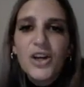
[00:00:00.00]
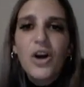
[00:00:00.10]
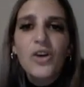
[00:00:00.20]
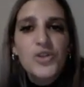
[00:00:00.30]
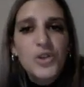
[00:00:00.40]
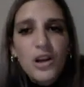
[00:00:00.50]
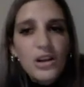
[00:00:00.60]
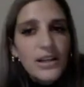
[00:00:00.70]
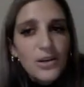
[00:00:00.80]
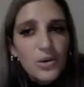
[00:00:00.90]

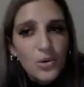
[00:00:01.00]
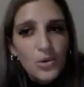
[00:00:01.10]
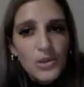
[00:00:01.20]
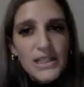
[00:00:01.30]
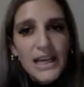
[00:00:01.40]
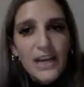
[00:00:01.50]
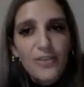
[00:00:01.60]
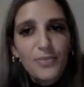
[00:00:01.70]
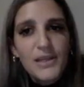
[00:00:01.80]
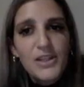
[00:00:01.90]
Control and order
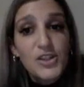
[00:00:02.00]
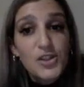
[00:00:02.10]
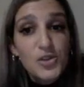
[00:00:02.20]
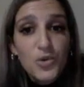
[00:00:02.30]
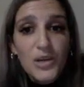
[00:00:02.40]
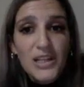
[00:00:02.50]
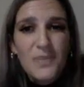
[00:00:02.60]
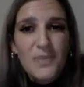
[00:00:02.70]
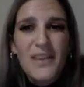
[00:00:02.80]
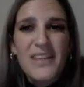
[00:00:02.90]
have been destroyed
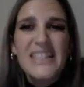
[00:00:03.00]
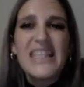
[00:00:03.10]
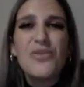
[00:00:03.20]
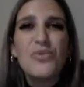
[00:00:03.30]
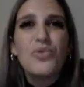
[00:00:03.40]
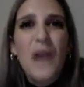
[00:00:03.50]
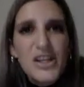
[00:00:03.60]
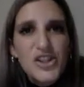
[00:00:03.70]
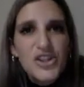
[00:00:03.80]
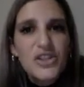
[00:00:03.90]
by this
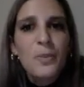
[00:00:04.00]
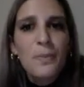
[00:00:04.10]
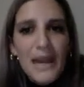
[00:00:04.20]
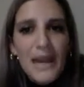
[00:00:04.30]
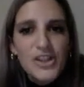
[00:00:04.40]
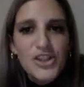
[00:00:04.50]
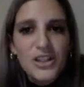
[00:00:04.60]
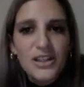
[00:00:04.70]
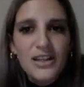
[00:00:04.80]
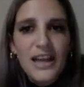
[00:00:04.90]
irrational
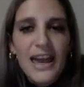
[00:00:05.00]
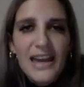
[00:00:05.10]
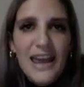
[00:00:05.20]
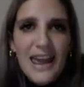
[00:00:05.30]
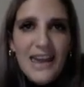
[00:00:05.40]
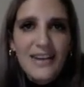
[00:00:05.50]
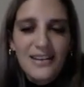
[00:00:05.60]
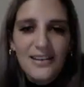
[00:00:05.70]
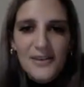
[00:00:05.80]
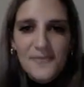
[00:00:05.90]
passion and
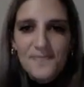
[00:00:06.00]
anger.